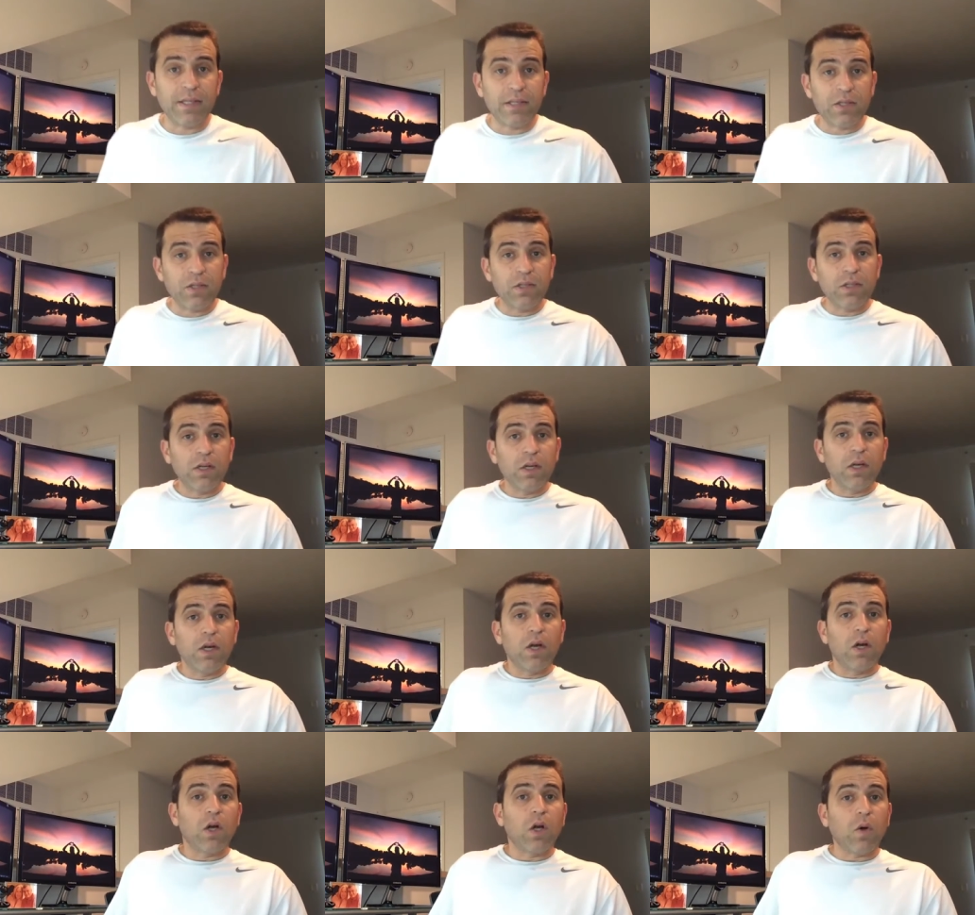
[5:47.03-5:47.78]
is
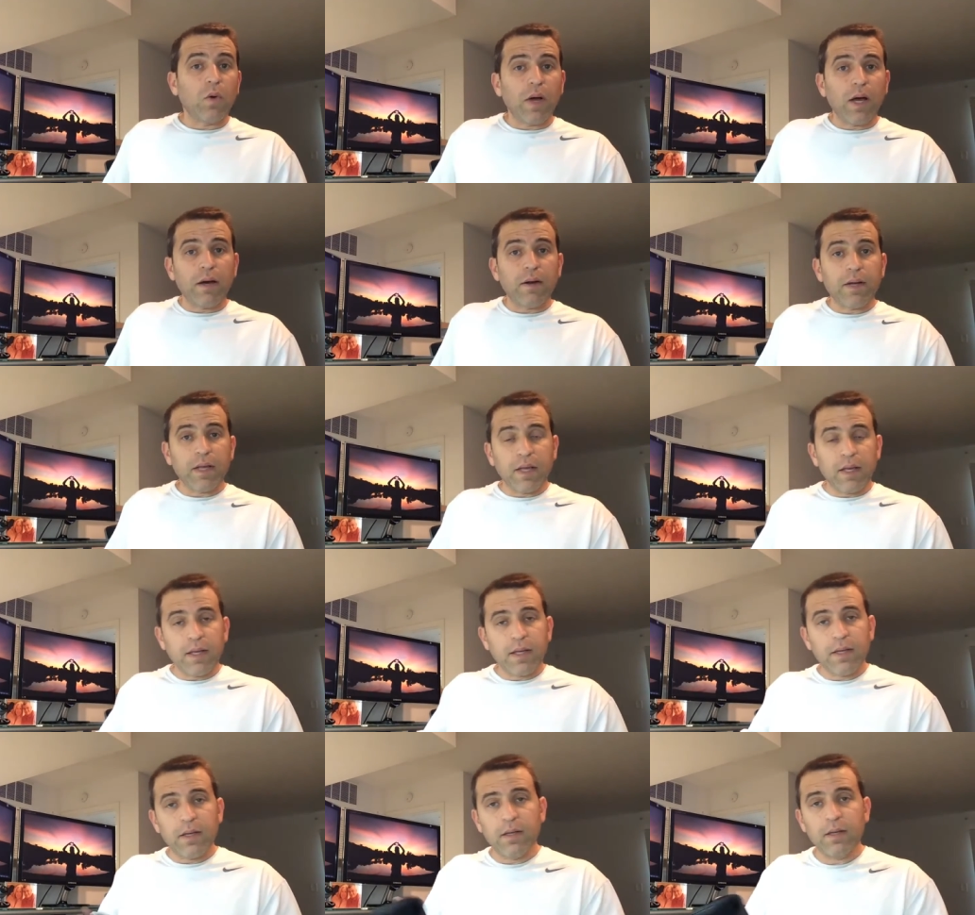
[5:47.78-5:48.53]
go out
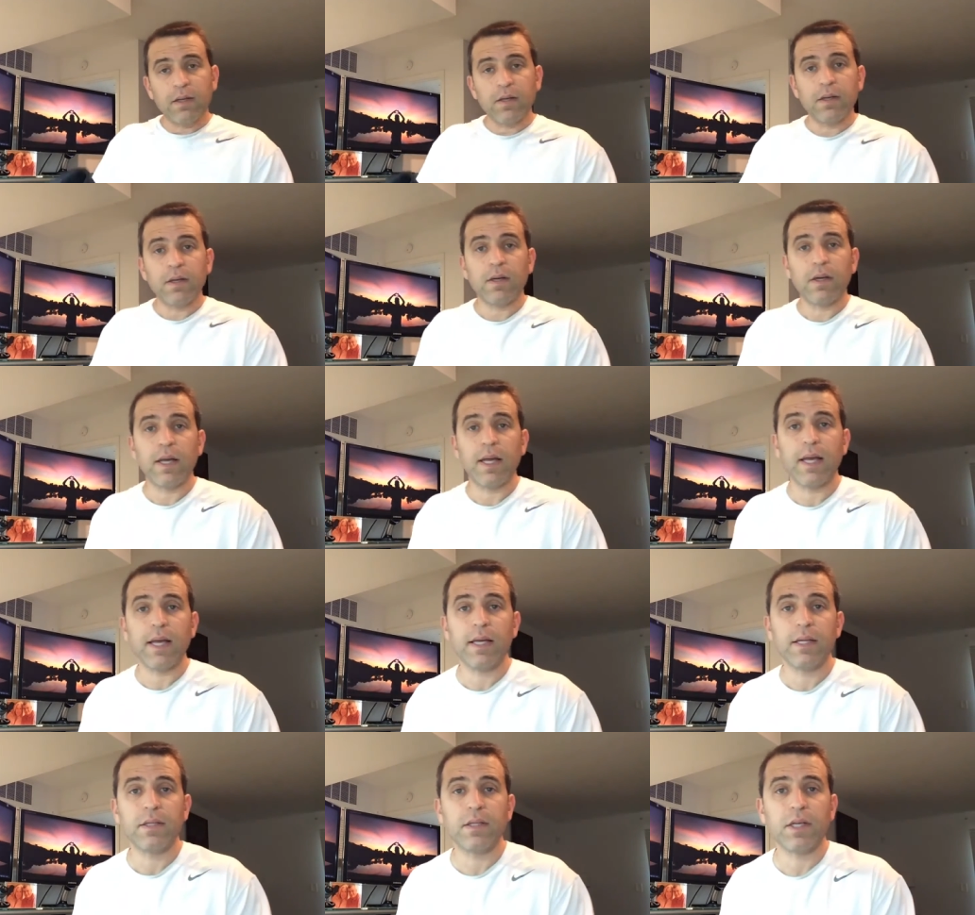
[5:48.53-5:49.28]
again
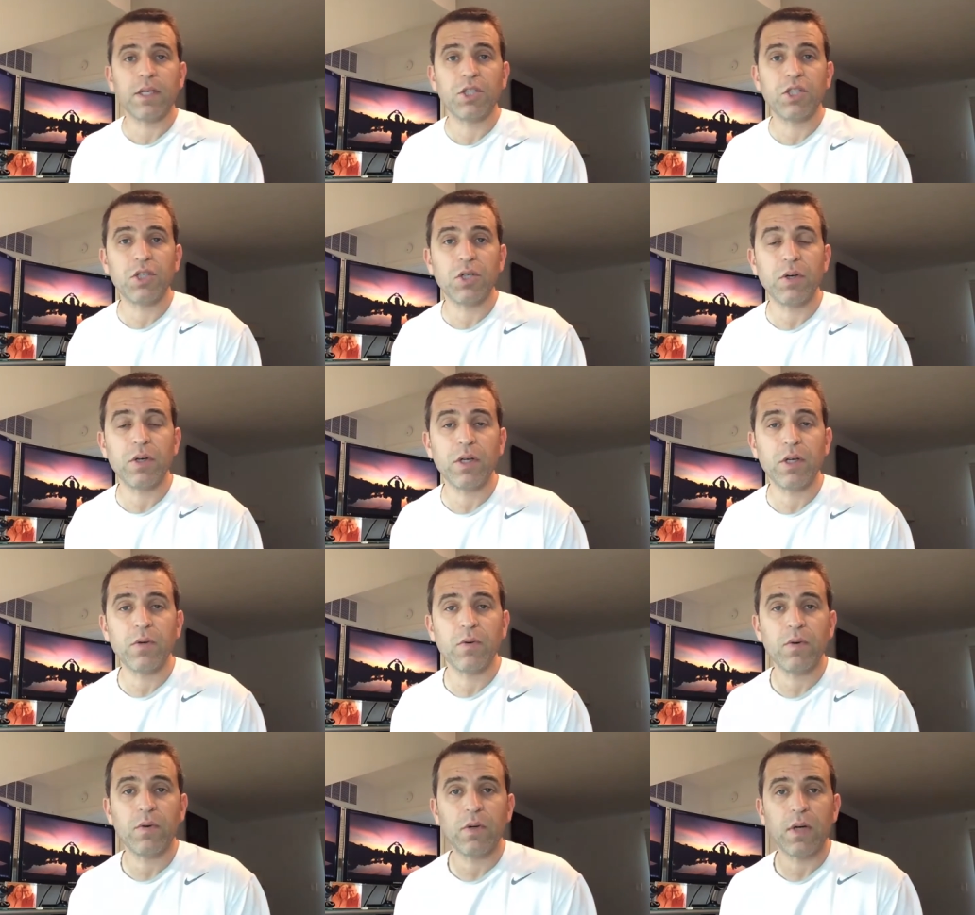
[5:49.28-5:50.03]
and show
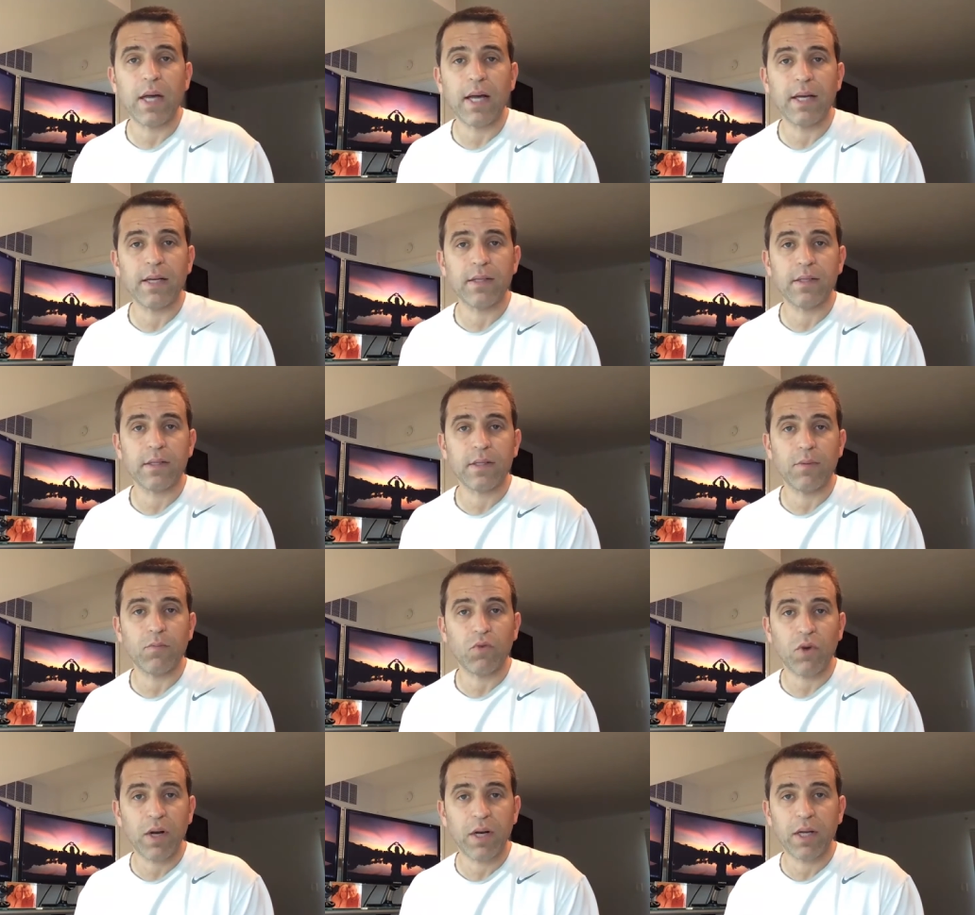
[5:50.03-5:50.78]
you as
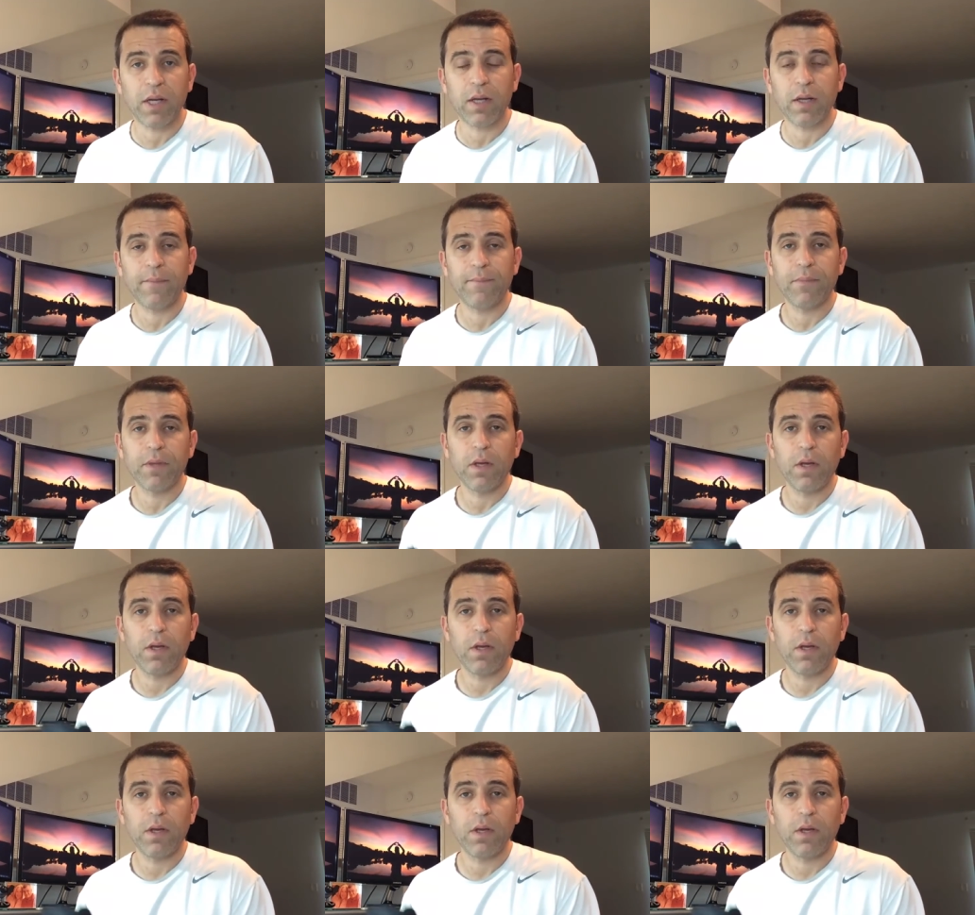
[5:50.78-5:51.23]
I'm running